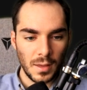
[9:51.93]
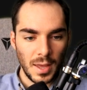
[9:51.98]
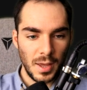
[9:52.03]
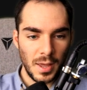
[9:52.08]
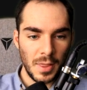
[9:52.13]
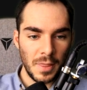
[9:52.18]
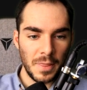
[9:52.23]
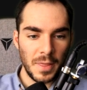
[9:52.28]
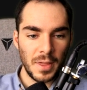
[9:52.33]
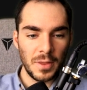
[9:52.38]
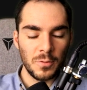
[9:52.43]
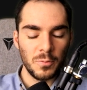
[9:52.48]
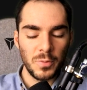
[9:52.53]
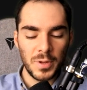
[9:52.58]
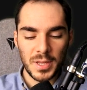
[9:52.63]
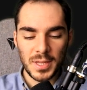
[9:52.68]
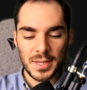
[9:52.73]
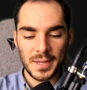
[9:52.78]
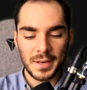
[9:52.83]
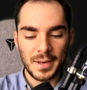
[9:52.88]
And then we
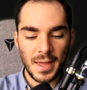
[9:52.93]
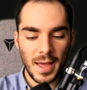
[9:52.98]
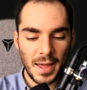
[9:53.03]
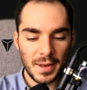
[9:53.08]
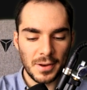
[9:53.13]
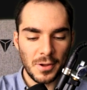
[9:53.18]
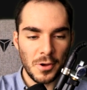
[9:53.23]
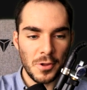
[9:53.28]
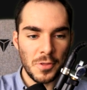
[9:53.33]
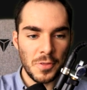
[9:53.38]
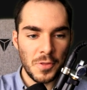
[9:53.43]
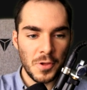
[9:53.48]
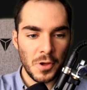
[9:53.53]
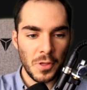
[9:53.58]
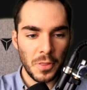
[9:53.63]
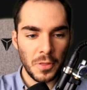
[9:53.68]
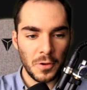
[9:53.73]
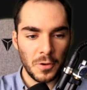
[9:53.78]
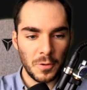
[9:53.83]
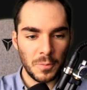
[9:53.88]
can add
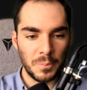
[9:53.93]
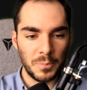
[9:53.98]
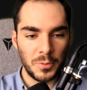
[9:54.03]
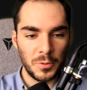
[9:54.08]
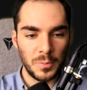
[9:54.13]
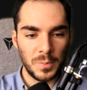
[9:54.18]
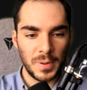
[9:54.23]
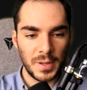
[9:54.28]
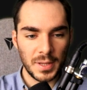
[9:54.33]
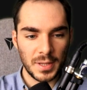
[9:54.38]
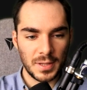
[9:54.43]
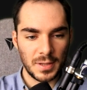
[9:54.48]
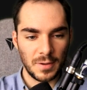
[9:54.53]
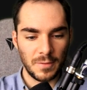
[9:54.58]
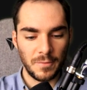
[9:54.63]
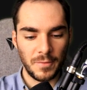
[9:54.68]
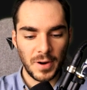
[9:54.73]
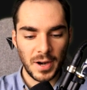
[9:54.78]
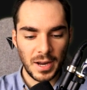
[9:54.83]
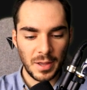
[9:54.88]
another public
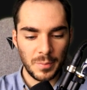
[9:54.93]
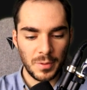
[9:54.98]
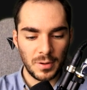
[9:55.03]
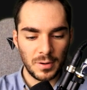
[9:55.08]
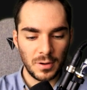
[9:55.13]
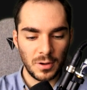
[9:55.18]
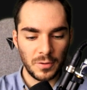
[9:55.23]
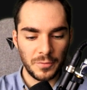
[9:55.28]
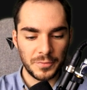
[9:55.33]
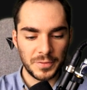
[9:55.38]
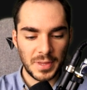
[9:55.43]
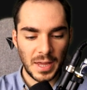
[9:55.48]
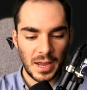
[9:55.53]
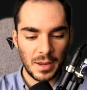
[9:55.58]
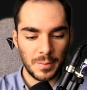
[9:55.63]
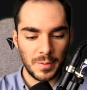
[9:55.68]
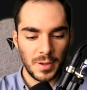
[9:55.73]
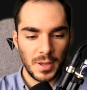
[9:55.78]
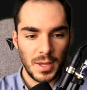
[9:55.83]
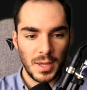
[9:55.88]
variable of
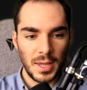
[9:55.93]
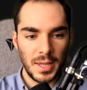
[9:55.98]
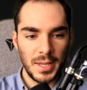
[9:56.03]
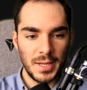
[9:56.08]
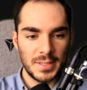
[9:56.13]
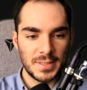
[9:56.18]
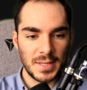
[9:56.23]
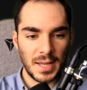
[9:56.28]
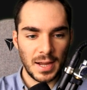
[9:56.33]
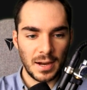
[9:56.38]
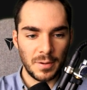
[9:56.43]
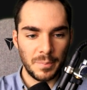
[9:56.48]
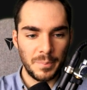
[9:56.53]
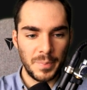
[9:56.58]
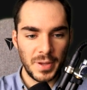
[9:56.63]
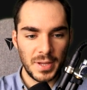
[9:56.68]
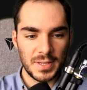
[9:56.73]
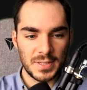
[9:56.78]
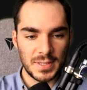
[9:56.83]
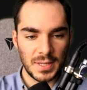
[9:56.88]
type XR
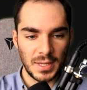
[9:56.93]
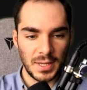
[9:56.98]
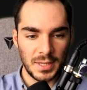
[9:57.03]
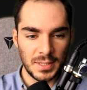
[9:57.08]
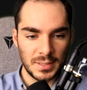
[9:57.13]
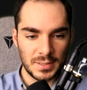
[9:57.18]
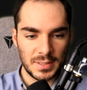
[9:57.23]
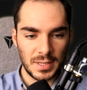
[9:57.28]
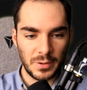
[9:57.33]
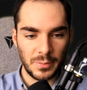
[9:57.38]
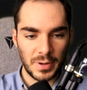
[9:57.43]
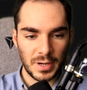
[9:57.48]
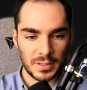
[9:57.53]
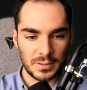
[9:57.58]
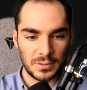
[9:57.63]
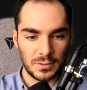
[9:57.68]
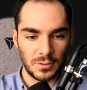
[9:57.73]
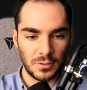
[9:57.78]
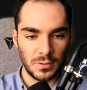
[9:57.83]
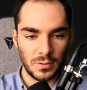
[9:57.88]
base
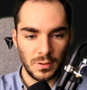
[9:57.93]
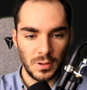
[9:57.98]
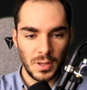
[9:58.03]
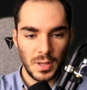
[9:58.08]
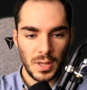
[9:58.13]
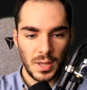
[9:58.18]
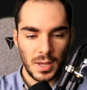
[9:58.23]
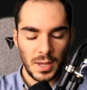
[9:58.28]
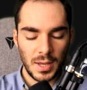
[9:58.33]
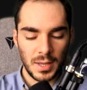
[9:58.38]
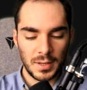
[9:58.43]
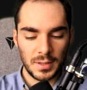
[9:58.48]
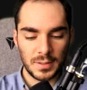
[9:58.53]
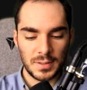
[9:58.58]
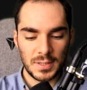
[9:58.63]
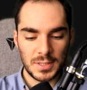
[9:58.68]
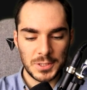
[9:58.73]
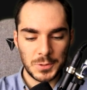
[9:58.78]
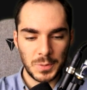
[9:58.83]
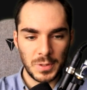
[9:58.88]
interactor and
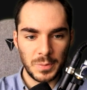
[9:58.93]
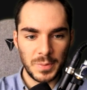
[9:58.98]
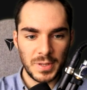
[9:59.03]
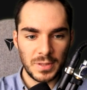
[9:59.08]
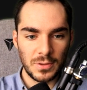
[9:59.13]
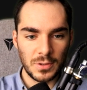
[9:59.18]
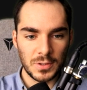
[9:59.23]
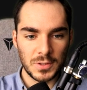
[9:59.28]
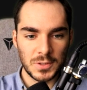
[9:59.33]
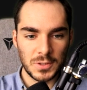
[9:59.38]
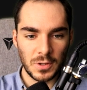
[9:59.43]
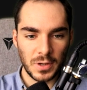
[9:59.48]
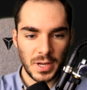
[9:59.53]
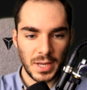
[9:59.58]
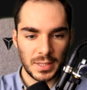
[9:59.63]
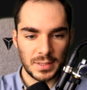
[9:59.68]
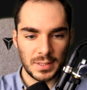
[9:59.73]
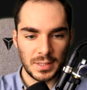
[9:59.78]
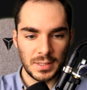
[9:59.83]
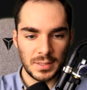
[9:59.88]
this will be the
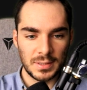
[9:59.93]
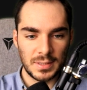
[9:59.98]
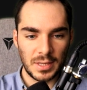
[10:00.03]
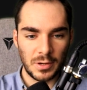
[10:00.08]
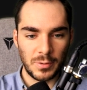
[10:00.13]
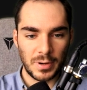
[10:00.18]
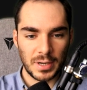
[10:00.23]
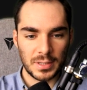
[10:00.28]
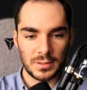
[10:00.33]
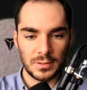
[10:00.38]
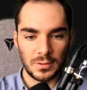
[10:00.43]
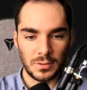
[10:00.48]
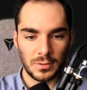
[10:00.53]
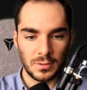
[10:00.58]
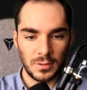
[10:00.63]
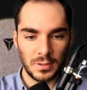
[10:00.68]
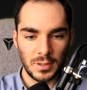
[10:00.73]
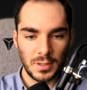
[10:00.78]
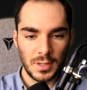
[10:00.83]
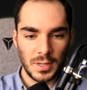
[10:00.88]
socket interactor.